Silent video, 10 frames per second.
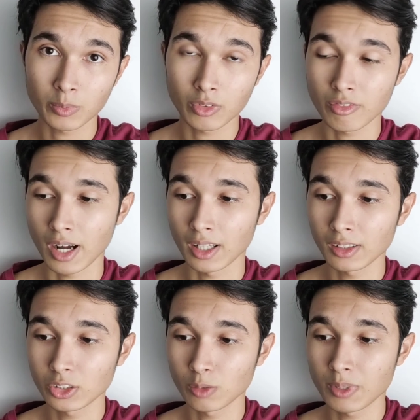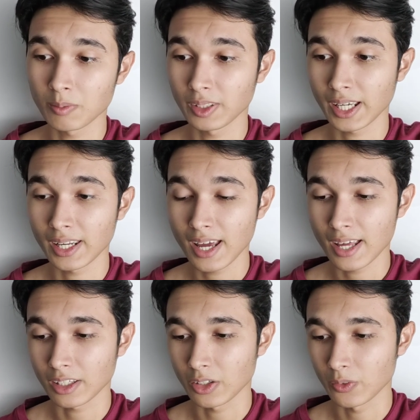your profile so people can
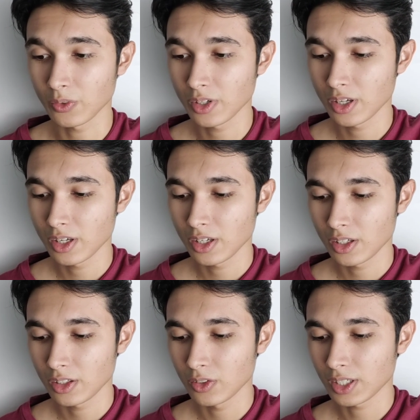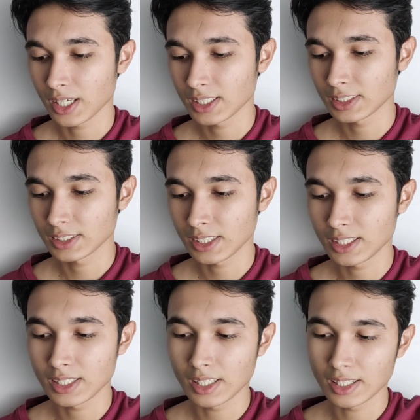add you, you can
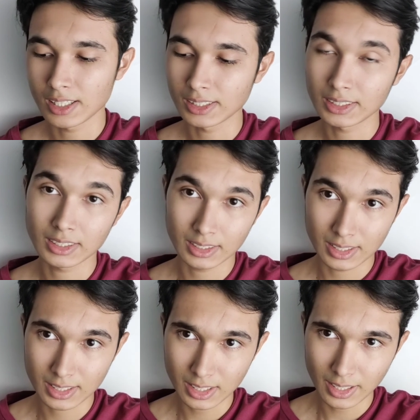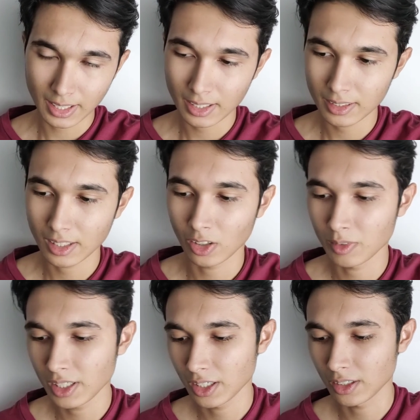see this link
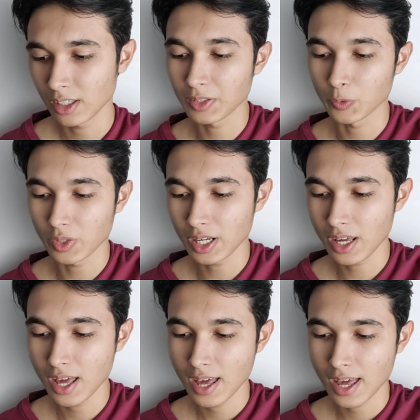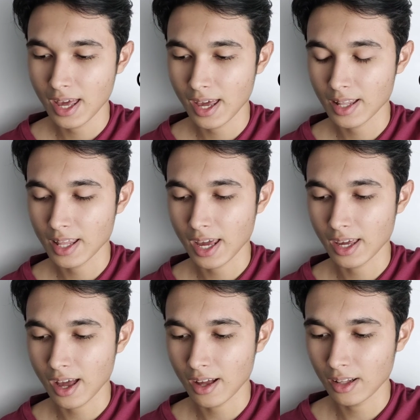down here,
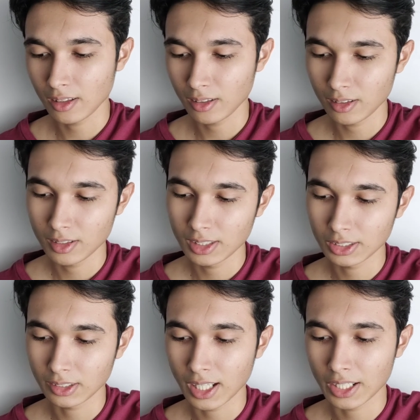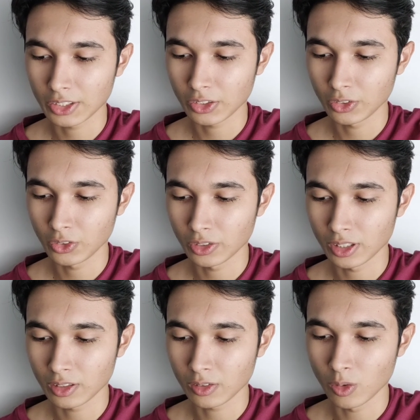
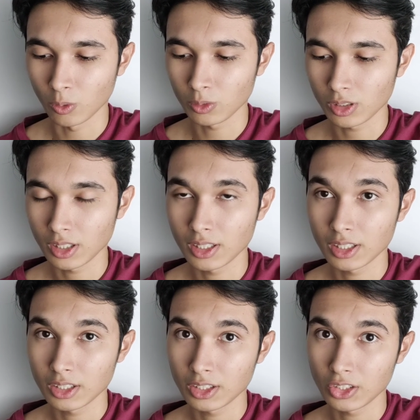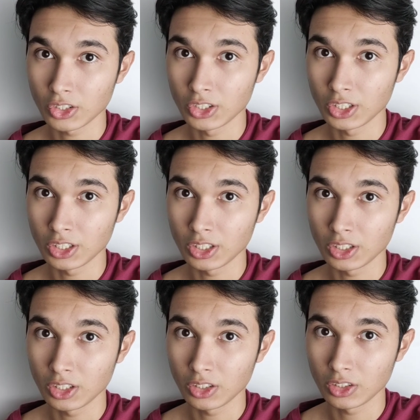
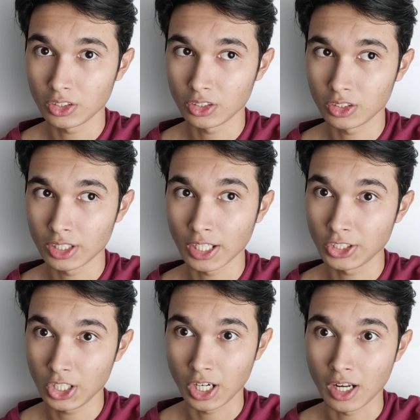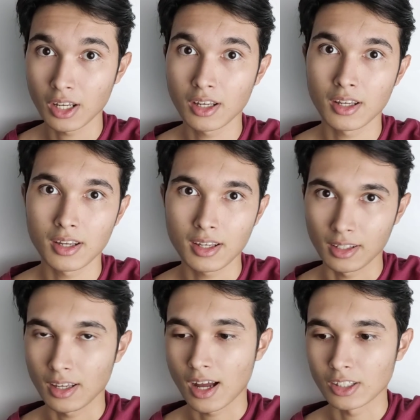bereal.al/jordangoldJG.
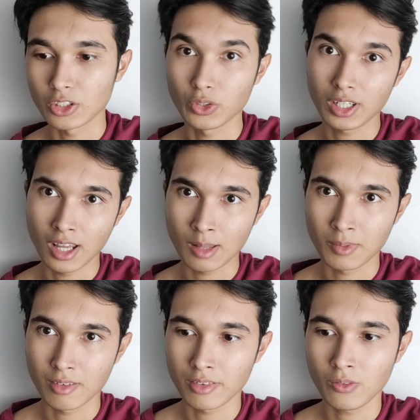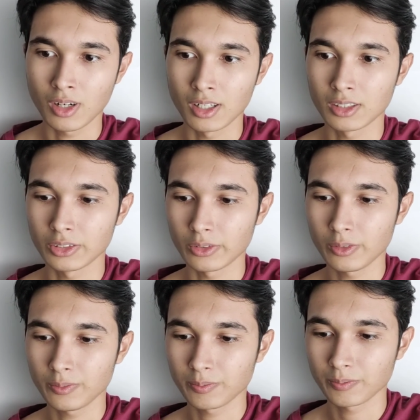Yeah, you can add me if you wanted
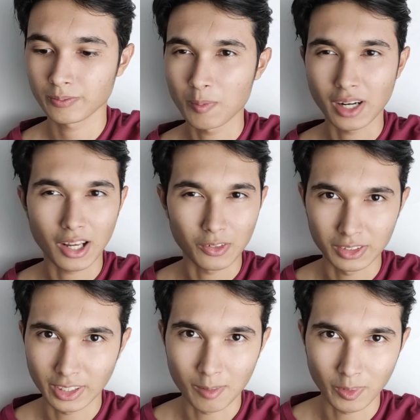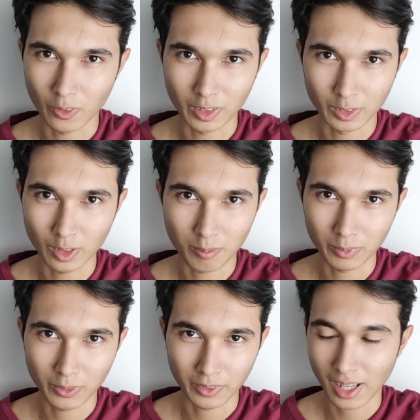to, but I don't think I'm going to
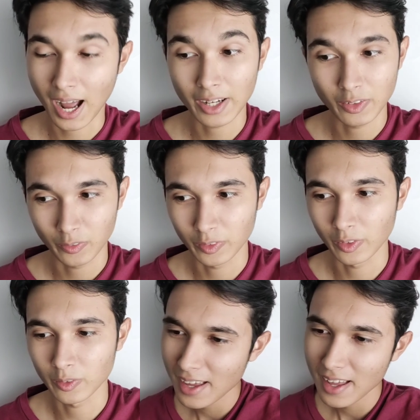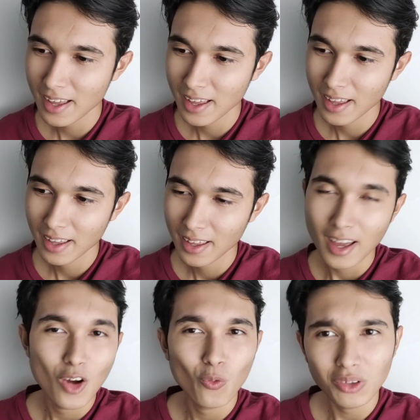upload. I don't know.
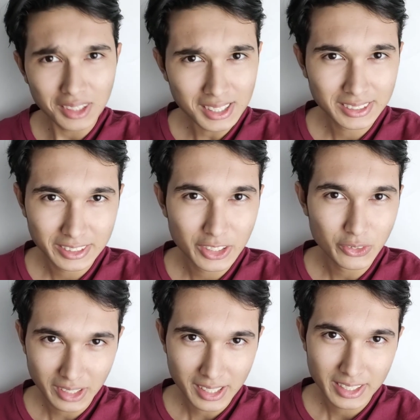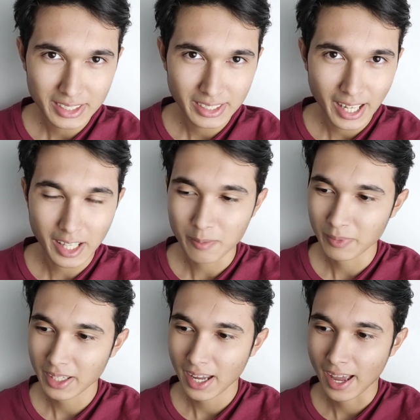Well, let's see. You can just
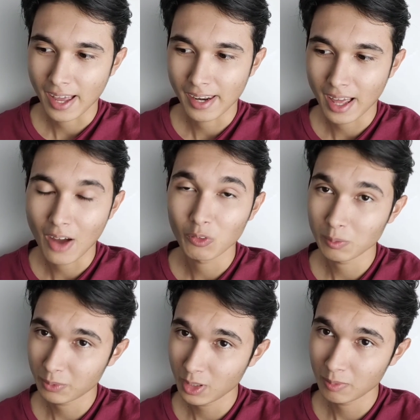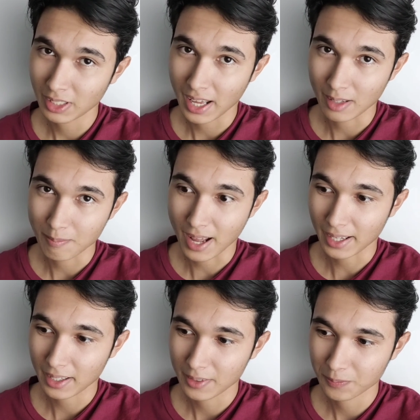add me and I will probably add
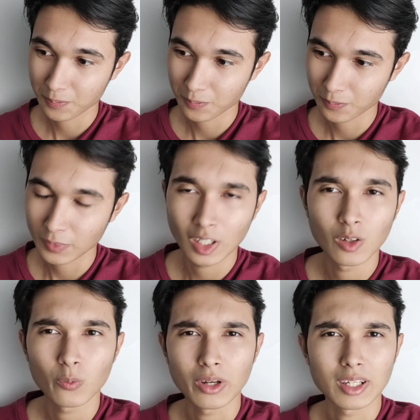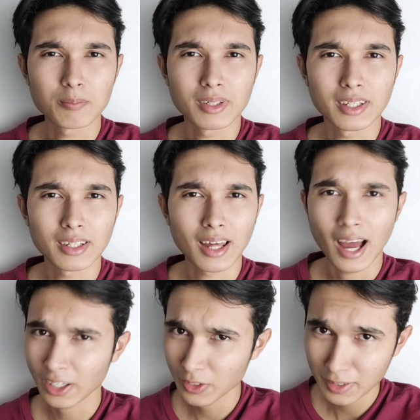back. Wait a minute.
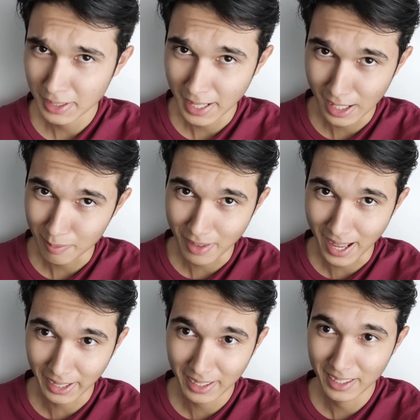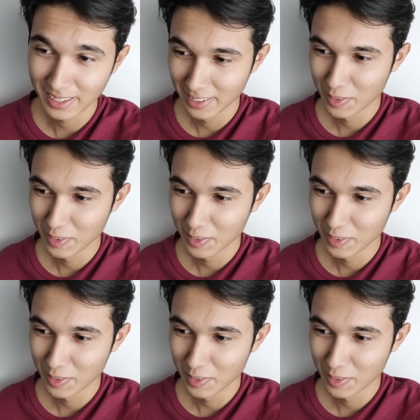I couldn't add back.